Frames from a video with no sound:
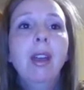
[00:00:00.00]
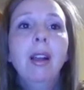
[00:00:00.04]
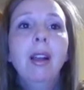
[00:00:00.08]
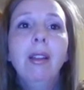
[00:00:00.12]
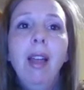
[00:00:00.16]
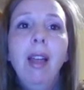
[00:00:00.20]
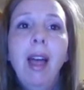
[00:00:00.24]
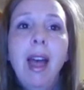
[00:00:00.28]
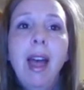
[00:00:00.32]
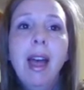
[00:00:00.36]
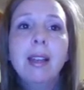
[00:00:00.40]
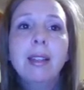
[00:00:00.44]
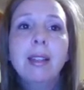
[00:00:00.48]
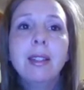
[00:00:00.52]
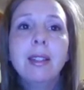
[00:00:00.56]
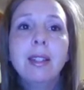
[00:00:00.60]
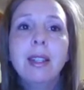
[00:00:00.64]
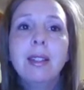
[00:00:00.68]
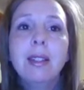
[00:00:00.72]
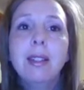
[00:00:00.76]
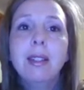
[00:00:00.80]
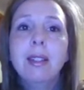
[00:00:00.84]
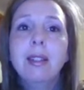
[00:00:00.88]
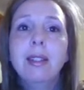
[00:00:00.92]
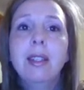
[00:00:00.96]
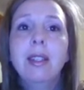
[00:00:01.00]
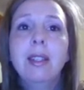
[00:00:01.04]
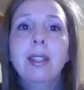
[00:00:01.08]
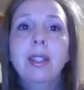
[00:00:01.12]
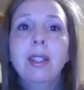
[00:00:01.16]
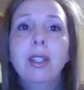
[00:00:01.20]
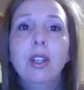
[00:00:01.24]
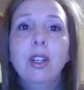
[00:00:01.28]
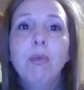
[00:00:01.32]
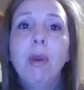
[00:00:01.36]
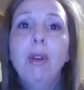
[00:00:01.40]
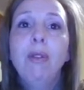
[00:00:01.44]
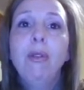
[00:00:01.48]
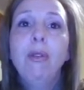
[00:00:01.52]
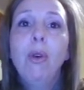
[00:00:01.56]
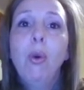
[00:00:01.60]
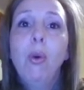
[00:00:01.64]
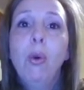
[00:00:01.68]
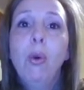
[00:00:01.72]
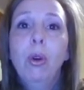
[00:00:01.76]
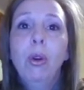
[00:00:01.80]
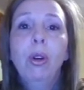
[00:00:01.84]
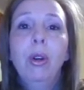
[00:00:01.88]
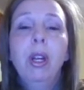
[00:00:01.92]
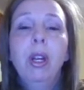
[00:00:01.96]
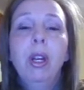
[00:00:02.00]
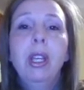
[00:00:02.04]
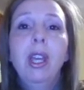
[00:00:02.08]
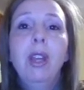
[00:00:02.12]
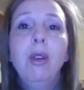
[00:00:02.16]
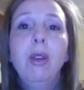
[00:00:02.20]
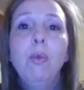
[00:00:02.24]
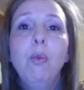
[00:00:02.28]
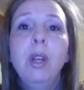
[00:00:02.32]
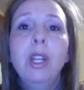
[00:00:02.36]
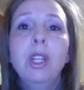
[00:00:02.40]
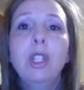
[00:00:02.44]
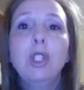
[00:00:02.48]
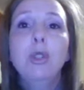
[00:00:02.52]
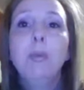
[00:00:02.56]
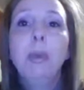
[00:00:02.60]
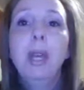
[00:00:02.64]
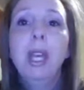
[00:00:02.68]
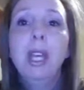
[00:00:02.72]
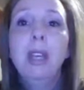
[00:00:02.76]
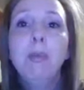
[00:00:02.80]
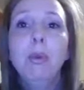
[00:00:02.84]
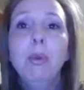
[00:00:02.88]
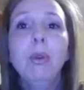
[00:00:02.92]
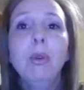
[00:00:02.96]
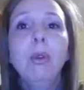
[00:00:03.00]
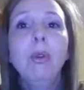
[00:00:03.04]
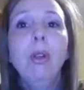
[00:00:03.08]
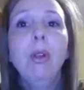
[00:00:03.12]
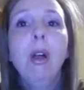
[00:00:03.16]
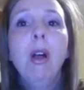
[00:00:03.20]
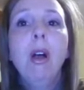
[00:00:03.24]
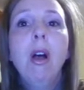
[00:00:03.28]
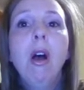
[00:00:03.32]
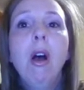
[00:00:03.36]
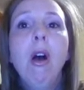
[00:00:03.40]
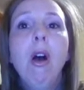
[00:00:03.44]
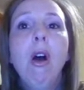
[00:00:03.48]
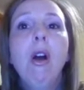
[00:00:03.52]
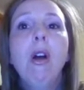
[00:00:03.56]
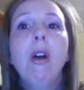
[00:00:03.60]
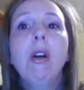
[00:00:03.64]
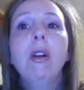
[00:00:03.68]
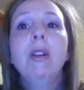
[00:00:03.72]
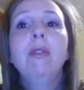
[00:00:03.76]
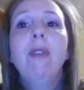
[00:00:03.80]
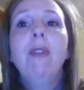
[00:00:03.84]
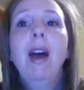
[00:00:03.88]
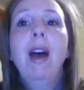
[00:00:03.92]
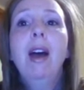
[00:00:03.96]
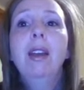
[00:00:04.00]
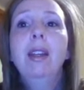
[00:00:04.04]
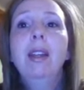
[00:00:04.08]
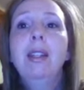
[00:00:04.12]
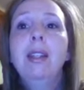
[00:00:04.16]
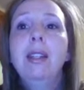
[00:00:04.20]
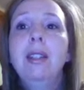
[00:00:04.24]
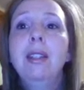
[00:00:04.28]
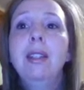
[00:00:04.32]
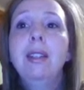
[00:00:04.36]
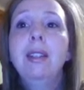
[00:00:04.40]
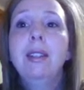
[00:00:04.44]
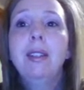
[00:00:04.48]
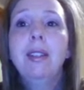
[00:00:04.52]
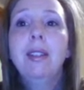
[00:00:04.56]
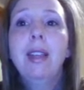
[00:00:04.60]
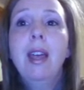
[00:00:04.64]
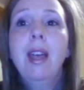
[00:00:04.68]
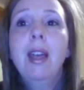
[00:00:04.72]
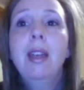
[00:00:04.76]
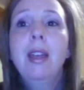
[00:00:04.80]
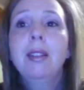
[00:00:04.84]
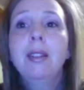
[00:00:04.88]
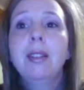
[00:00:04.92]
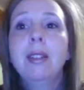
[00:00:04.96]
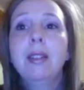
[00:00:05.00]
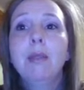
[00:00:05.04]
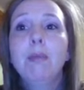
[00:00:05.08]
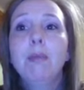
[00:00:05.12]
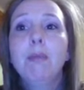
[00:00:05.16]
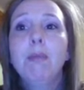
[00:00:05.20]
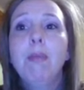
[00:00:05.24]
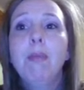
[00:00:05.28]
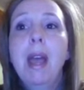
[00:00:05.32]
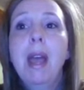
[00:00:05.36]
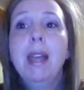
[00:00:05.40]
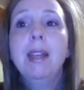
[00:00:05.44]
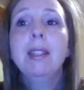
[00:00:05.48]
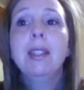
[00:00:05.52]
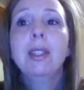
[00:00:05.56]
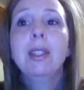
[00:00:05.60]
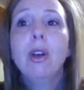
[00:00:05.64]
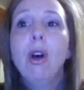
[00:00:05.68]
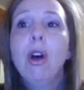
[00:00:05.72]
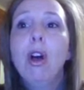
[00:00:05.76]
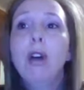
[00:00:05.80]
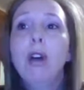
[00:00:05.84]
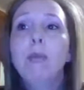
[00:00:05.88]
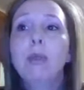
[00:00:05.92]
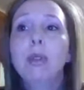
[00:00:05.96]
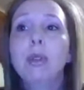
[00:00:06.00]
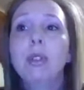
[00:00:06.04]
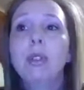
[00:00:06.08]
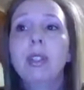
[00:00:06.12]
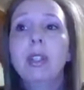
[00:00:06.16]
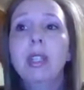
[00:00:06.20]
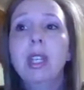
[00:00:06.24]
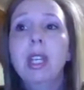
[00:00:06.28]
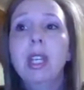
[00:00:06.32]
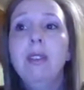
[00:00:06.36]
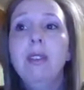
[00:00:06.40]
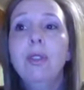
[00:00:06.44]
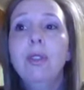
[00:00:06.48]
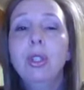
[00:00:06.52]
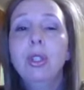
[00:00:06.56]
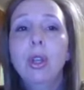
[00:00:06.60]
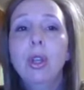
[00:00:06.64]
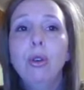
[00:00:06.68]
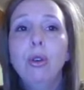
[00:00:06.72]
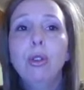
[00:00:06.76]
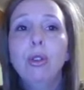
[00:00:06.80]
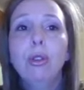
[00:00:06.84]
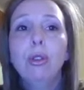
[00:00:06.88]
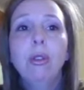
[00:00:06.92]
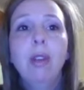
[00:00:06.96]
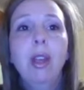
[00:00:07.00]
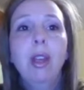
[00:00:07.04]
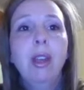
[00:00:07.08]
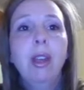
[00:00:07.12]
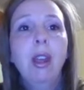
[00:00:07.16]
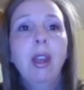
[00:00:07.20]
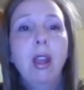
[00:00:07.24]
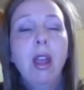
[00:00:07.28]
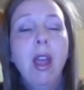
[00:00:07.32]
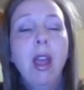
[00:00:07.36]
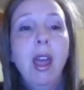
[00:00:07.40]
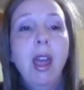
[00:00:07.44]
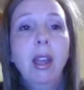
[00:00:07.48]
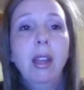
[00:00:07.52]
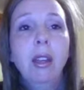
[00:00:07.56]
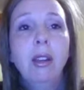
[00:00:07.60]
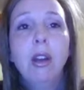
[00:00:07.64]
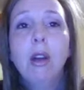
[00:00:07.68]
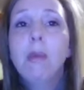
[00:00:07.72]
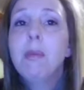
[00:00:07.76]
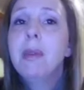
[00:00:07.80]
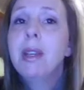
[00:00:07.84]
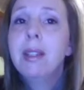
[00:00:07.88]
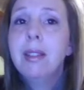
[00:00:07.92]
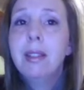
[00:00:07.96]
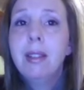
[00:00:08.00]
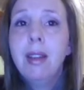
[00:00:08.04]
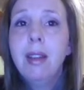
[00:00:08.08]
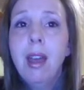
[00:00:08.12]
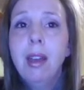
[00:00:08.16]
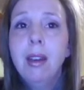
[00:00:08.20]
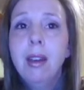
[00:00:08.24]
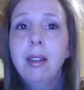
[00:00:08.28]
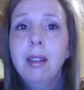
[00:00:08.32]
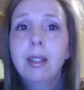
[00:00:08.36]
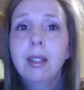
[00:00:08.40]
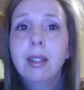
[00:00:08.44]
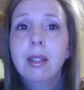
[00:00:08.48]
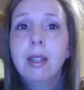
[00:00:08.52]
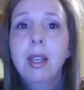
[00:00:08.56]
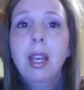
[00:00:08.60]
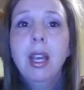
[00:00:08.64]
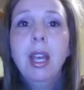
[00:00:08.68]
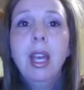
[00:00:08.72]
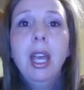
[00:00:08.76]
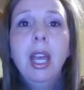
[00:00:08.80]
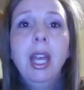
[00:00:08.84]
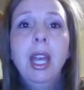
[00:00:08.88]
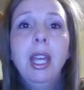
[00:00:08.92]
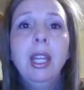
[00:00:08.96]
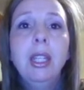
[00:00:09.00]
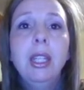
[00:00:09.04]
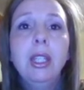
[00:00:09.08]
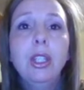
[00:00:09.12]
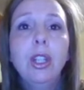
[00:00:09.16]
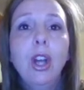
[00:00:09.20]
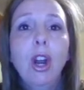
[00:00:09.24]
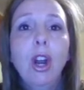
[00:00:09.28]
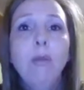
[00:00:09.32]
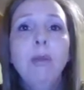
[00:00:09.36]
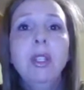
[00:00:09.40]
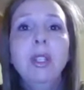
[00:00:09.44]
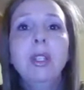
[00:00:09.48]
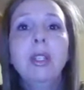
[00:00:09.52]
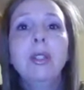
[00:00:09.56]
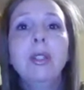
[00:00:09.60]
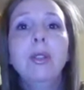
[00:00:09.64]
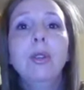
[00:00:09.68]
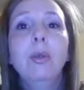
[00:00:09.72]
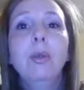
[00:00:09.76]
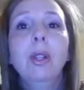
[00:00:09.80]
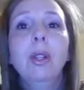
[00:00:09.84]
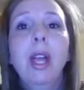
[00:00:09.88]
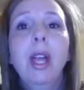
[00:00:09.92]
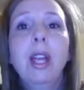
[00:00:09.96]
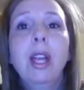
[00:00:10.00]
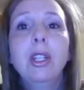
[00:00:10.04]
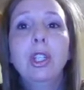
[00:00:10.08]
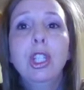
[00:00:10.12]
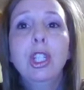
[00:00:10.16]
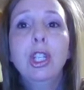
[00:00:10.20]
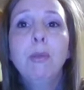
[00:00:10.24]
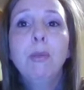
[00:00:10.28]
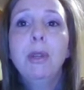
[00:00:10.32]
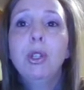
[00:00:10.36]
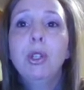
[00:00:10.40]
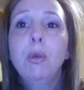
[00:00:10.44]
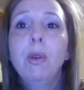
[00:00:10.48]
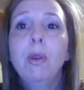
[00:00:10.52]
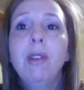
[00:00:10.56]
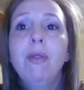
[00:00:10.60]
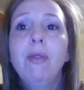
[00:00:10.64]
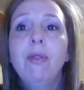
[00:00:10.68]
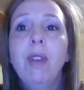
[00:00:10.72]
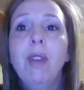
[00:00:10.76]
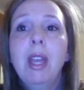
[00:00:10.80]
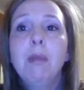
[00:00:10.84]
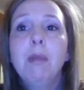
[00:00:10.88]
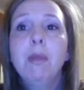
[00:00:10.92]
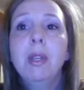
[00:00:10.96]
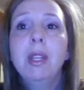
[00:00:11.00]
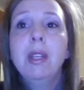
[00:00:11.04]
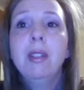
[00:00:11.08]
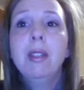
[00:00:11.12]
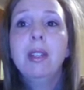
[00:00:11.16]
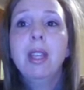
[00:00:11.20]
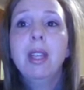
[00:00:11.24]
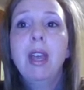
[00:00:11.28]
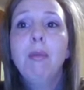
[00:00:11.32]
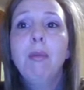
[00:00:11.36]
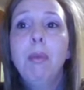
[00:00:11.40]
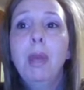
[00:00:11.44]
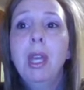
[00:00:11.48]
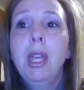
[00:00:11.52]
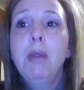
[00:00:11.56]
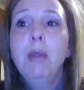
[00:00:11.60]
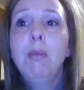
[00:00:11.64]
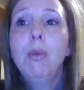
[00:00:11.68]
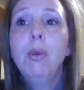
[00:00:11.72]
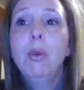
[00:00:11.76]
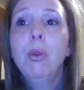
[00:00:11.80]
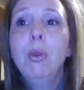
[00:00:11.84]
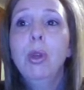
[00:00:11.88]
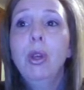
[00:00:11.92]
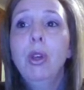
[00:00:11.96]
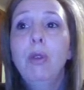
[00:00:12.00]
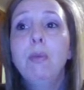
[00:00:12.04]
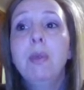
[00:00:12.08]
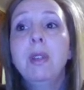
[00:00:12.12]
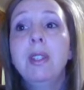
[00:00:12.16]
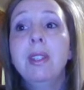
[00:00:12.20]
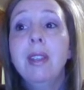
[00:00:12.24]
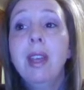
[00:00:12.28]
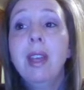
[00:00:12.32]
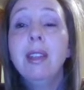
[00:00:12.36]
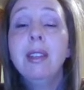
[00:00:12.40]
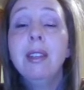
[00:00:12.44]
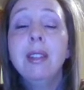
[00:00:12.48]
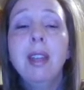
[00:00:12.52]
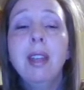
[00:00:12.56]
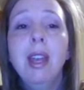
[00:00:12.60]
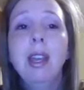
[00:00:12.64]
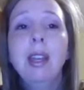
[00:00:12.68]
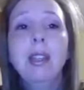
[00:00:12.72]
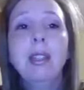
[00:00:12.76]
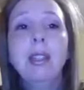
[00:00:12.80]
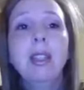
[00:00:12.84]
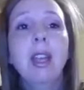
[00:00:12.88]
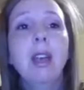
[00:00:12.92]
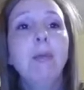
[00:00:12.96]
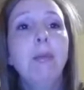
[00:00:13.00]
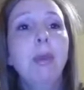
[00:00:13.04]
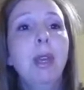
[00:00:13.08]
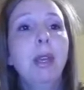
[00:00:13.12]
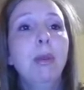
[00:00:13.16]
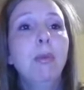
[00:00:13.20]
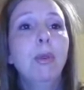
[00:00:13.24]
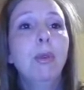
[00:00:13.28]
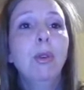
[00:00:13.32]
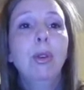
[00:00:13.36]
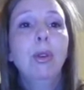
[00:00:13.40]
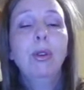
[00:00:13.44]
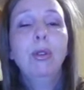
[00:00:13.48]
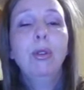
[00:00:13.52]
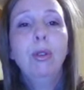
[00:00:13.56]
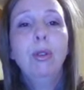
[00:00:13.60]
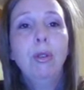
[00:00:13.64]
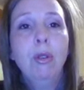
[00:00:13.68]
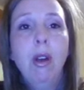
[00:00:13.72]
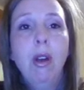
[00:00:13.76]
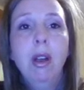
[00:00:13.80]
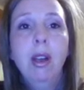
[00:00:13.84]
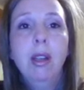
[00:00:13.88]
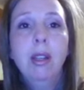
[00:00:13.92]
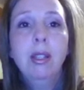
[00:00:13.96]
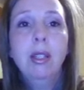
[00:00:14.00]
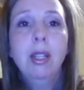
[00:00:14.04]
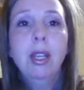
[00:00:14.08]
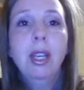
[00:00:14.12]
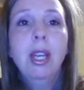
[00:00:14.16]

Class is a system of ordering in which people are divided into sets based on perceived social and economic status. It determines the relationship between families and people who possess things and people who do not.